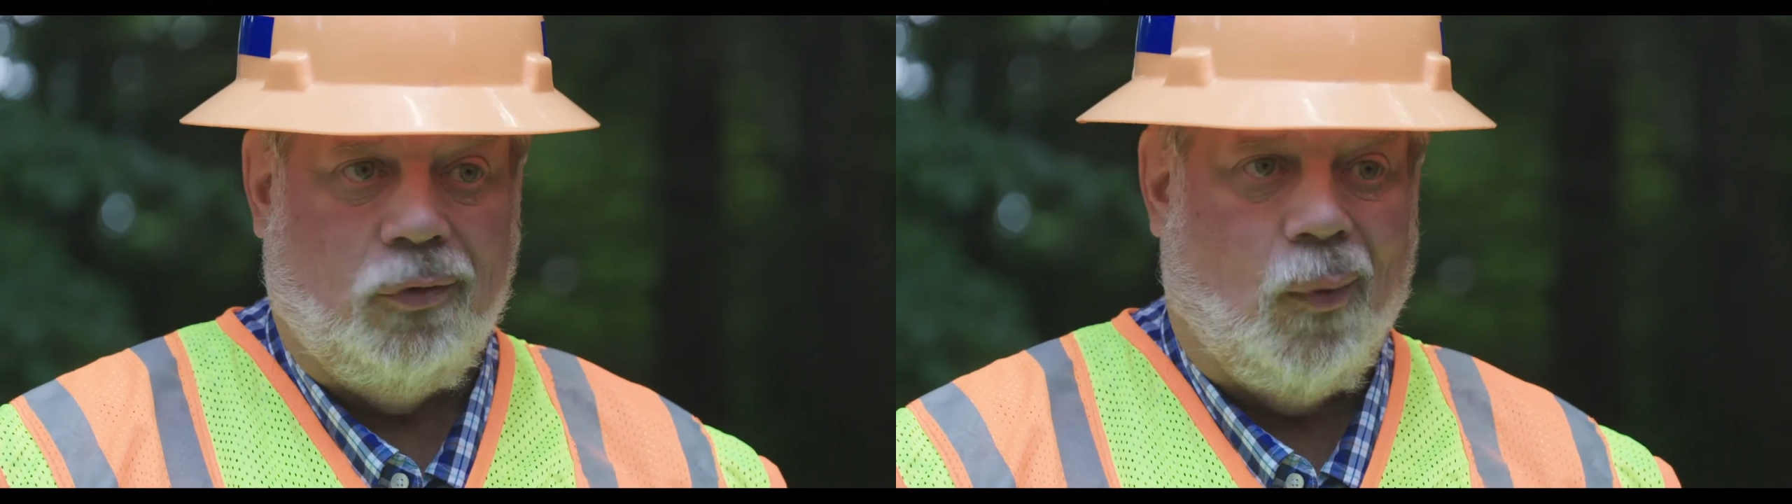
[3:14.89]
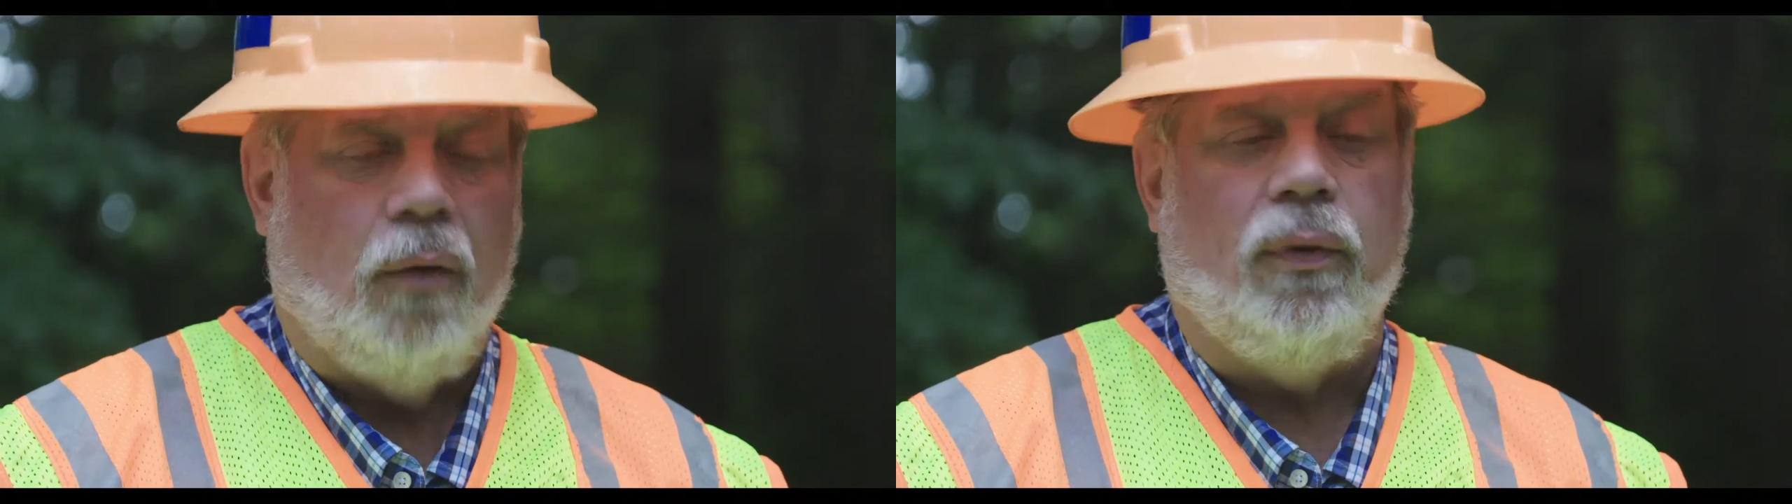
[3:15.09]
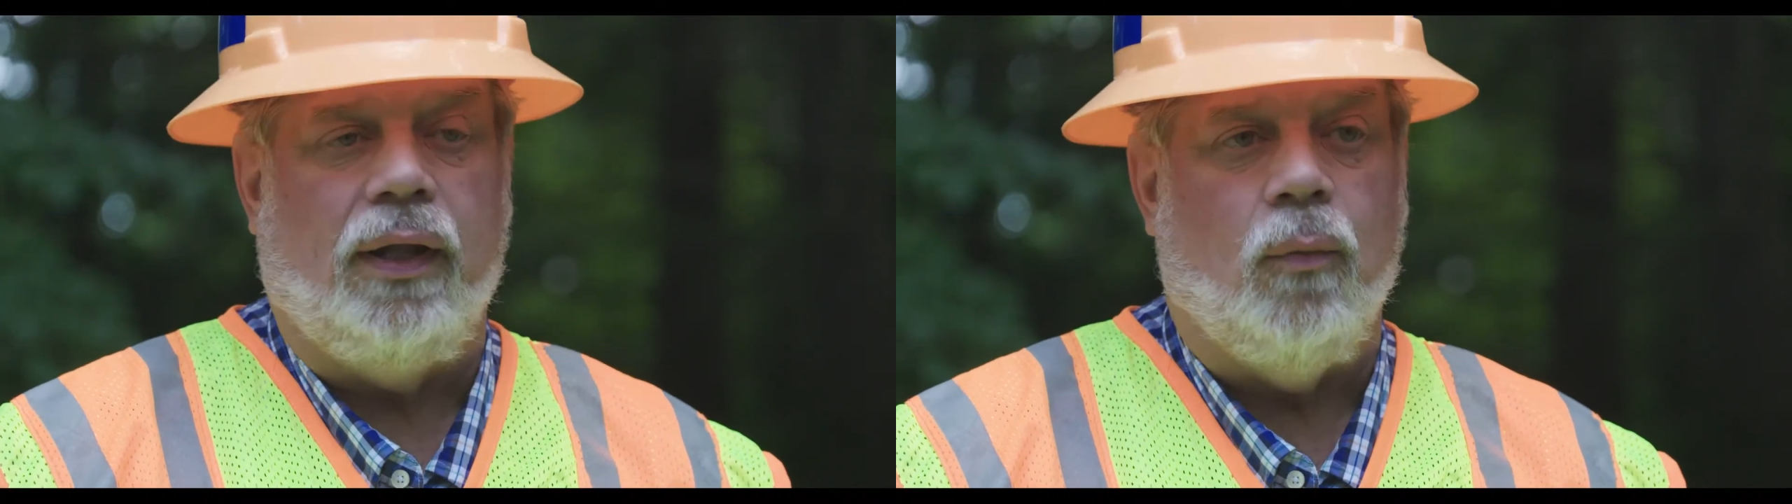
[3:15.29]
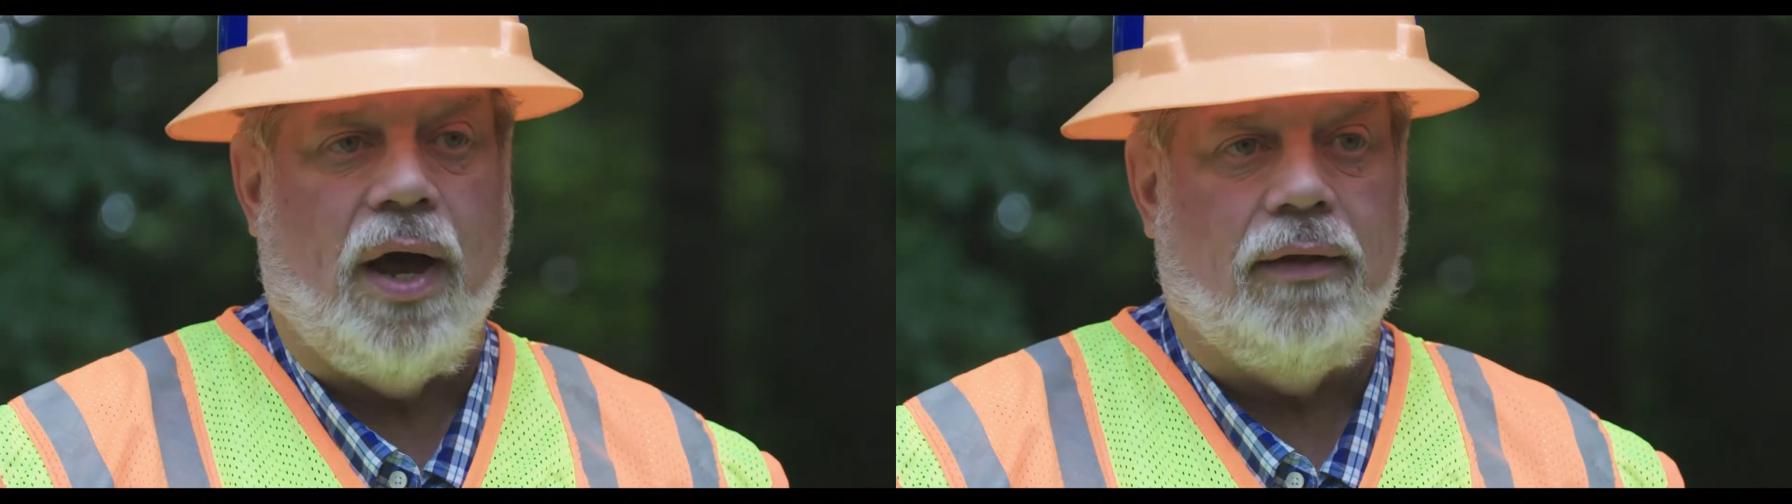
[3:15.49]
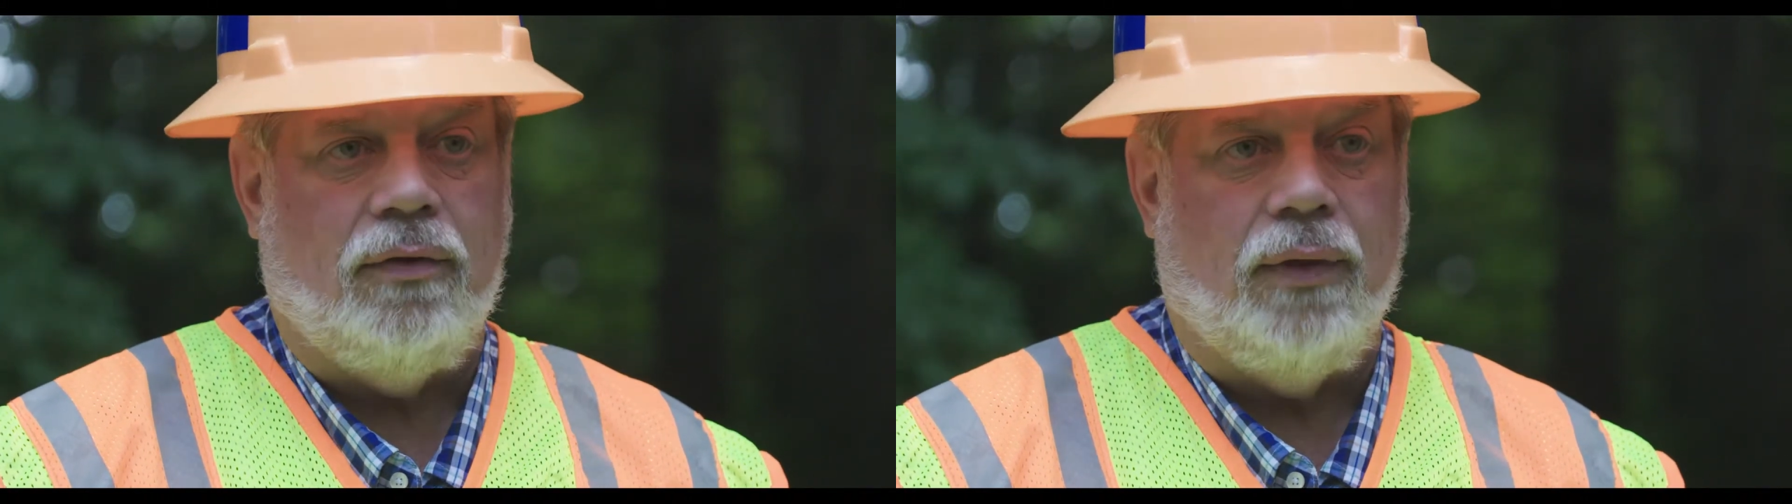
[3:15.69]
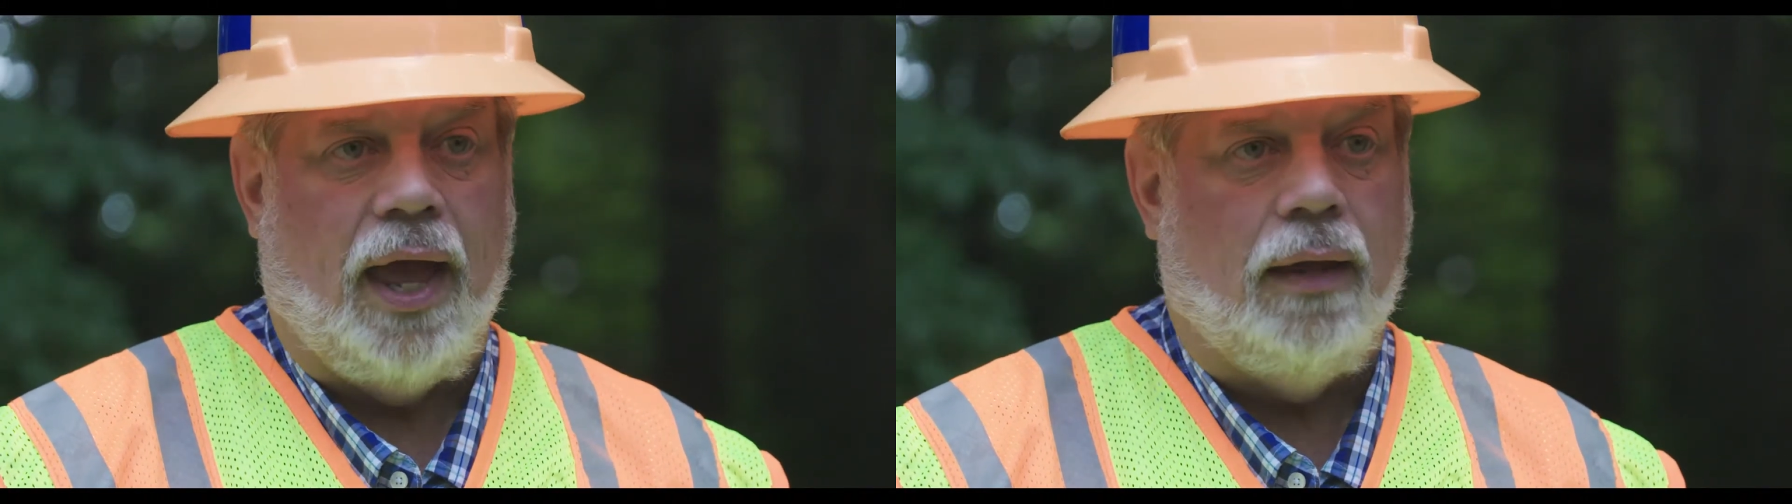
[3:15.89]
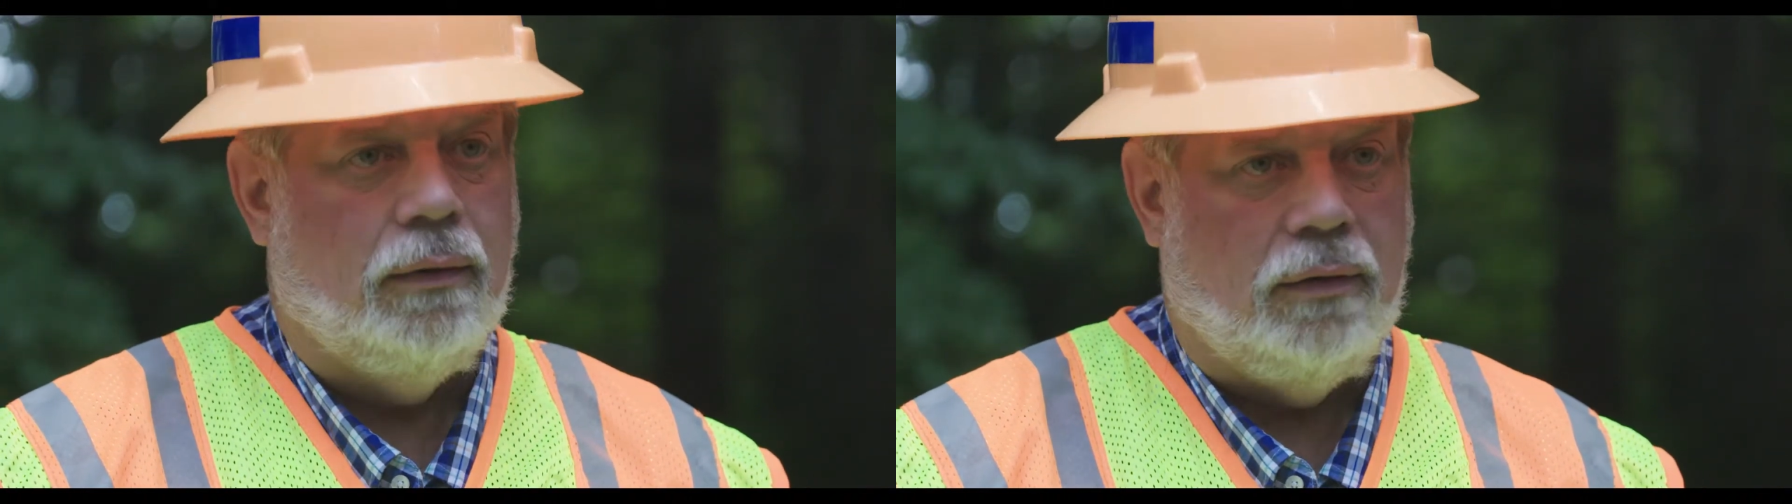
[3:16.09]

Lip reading: Do I really want to do that?